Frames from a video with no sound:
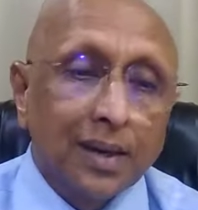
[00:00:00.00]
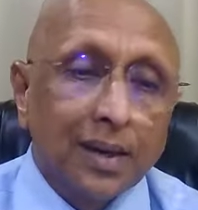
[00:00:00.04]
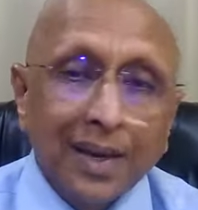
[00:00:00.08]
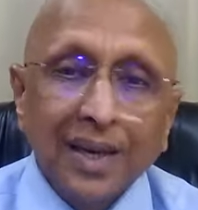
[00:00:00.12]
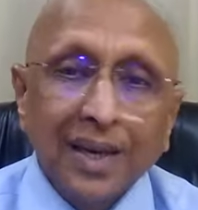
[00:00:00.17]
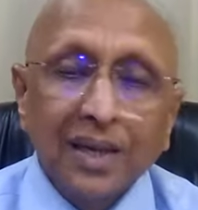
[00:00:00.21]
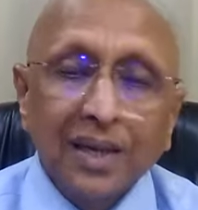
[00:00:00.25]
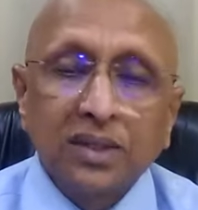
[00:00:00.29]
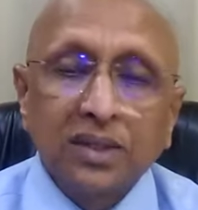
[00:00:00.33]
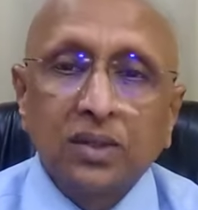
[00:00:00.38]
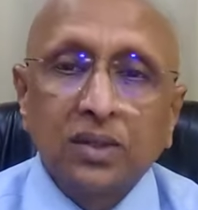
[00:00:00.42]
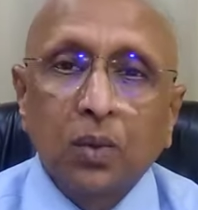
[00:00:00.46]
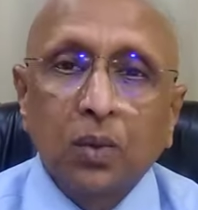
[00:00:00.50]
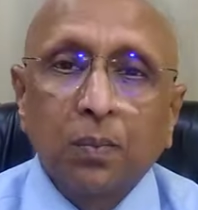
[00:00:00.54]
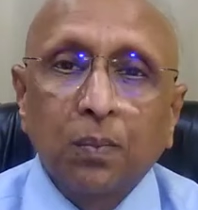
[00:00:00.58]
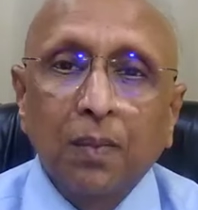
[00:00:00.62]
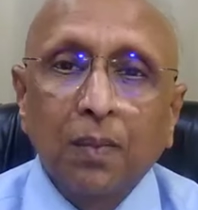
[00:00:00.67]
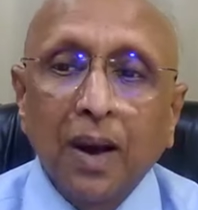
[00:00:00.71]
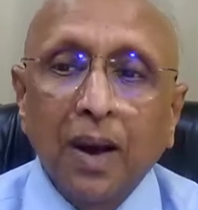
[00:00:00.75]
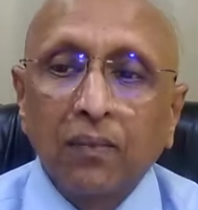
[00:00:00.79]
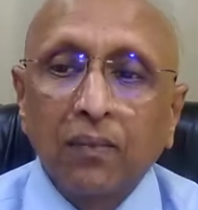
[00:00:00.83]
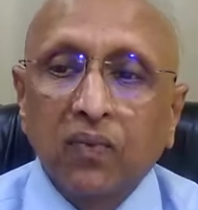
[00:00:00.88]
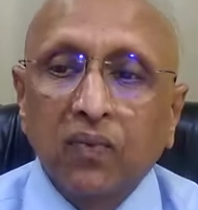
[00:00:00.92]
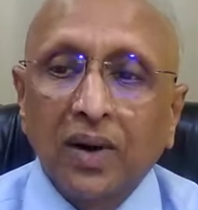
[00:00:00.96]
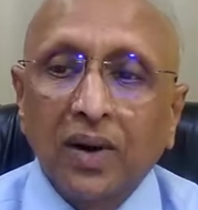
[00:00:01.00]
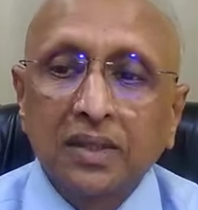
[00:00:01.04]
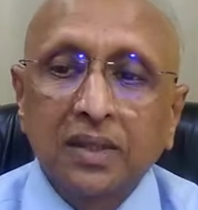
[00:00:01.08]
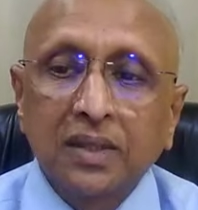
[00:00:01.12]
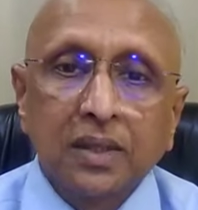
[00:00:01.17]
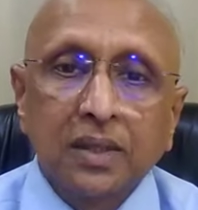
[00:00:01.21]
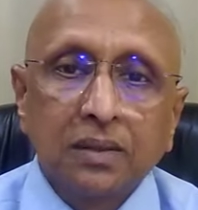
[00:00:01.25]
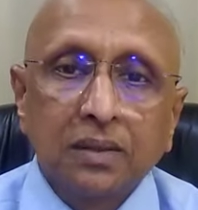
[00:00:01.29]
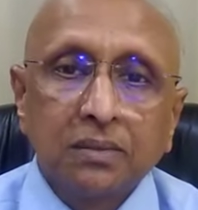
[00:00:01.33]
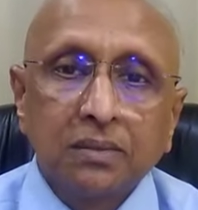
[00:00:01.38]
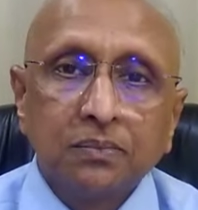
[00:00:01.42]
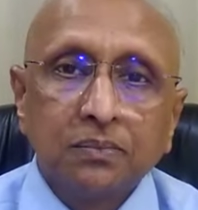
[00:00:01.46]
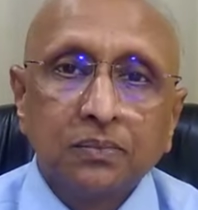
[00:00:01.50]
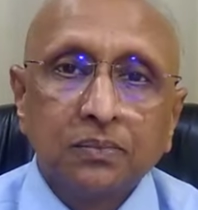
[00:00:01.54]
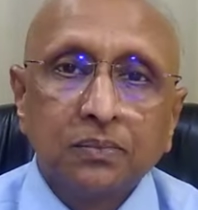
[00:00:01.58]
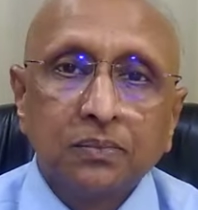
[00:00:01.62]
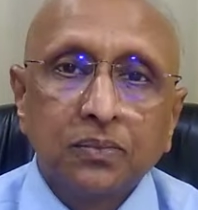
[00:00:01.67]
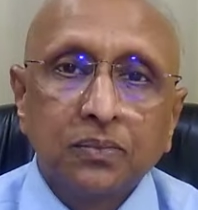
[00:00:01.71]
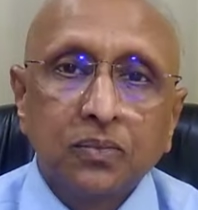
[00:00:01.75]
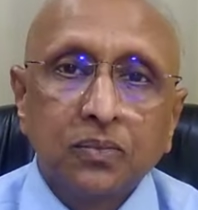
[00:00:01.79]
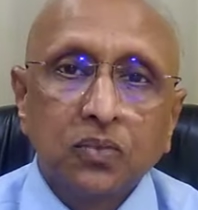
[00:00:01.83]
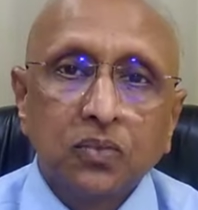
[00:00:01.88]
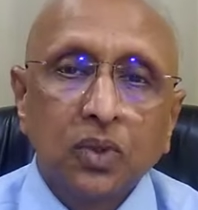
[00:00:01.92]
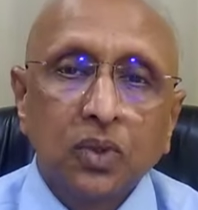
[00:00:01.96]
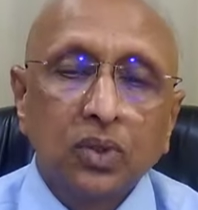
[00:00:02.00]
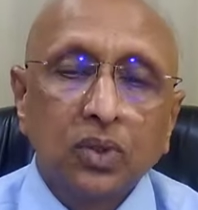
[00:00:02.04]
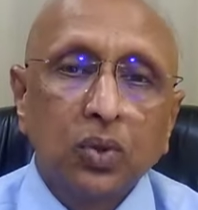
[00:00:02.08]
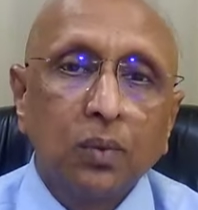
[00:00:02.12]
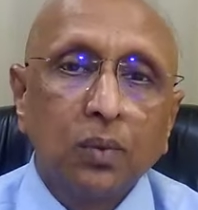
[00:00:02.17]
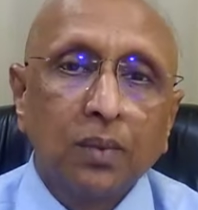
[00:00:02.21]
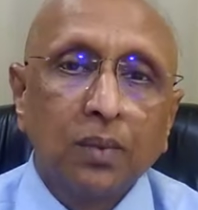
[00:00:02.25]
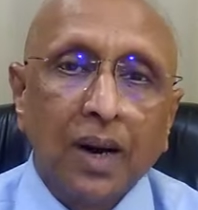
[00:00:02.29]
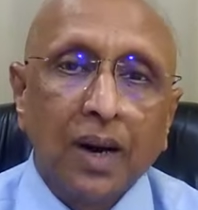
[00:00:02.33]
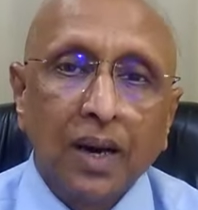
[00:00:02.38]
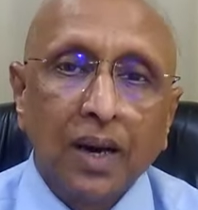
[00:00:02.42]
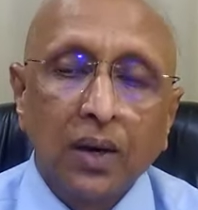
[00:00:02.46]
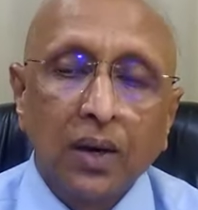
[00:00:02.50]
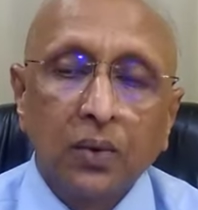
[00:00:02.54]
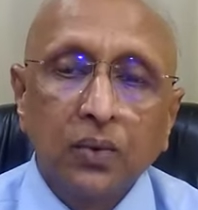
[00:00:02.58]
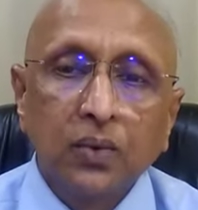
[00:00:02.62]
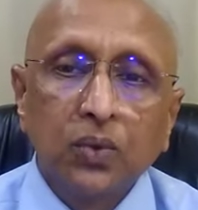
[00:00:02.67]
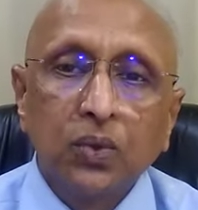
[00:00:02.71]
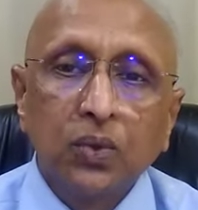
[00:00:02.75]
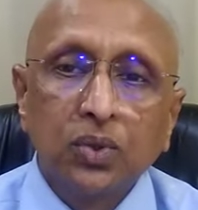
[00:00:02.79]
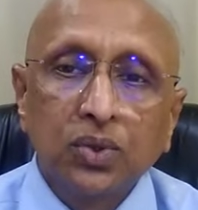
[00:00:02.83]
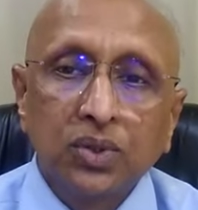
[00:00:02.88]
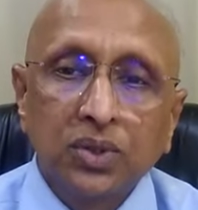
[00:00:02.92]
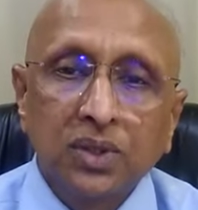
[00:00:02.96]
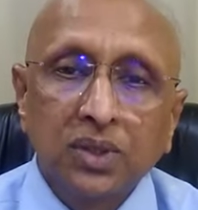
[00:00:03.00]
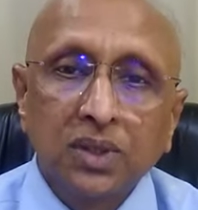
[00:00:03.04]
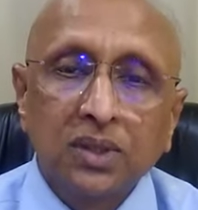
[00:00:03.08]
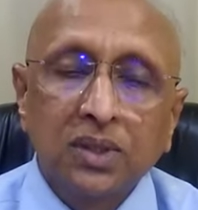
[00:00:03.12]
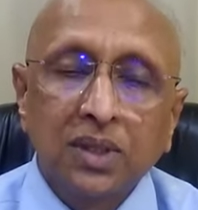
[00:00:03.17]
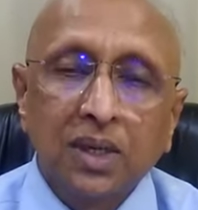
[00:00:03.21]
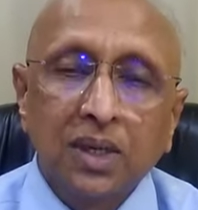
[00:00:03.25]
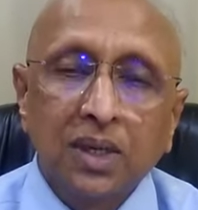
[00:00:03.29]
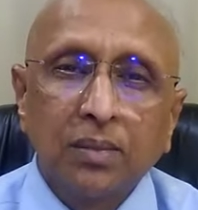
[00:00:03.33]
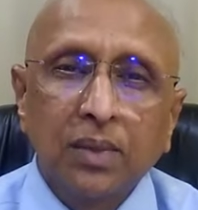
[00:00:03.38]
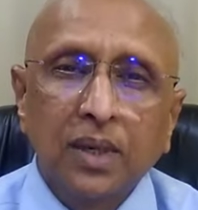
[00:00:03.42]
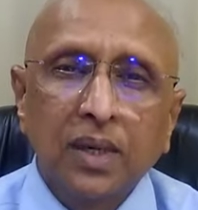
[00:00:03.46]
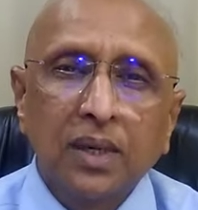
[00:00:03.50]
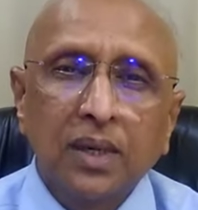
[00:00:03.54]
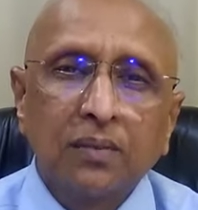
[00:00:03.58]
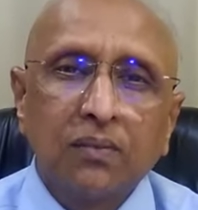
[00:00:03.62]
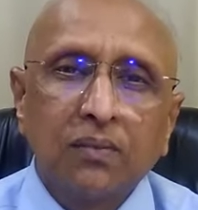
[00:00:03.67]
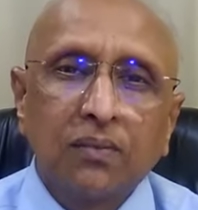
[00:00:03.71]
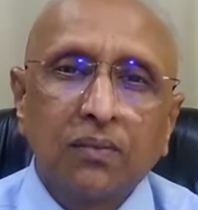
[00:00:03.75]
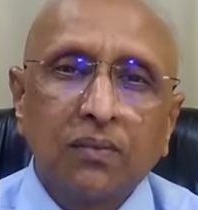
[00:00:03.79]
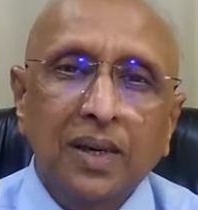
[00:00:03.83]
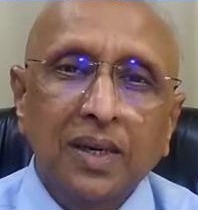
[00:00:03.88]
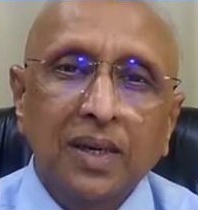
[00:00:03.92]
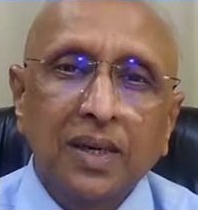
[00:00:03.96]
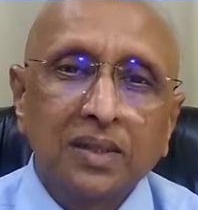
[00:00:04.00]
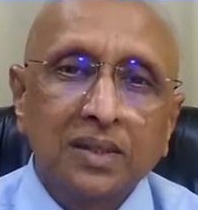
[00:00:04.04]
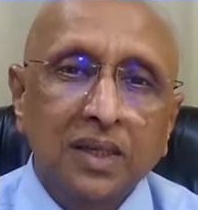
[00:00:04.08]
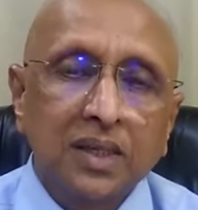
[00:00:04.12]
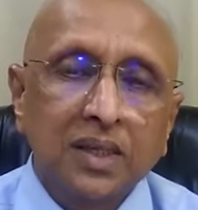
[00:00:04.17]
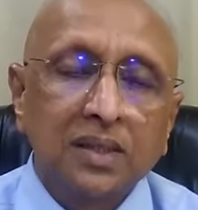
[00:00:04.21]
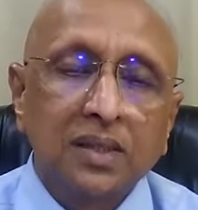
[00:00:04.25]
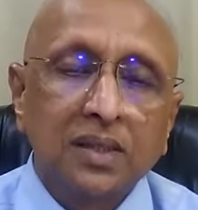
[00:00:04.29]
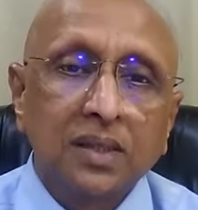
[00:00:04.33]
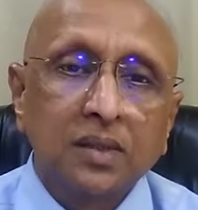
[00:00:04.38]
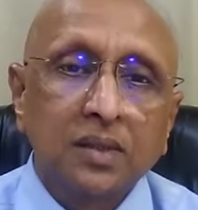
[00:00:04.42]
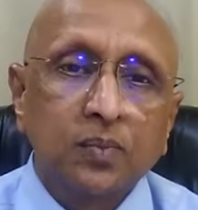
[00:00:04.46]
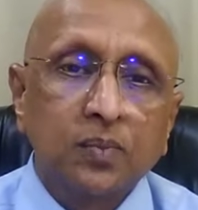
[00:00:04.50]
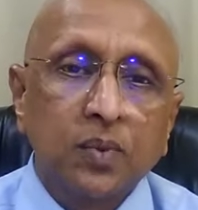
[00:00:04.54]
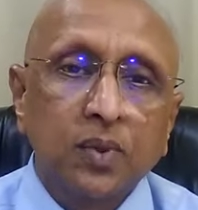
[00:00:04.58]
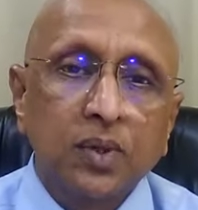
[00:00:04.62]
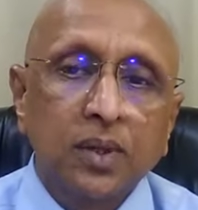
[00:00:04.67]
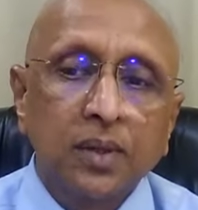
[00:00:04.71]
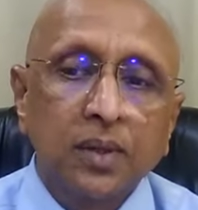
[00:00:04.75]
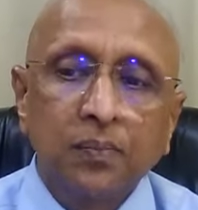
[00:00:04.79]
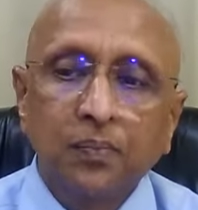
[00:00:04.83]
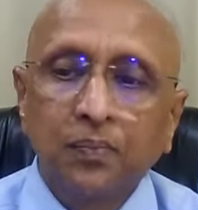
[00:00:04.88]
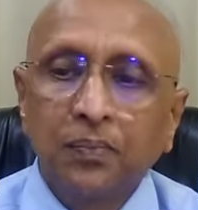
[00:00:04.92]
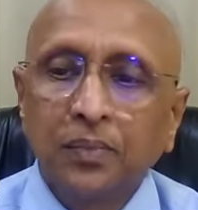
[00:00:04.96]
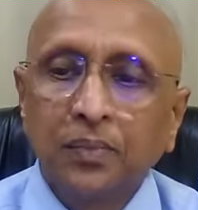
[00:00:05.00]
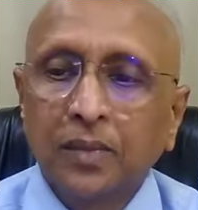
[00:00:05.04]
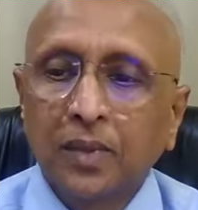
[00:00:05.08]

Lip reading: case of my father with whom I have used this remedy very successfully.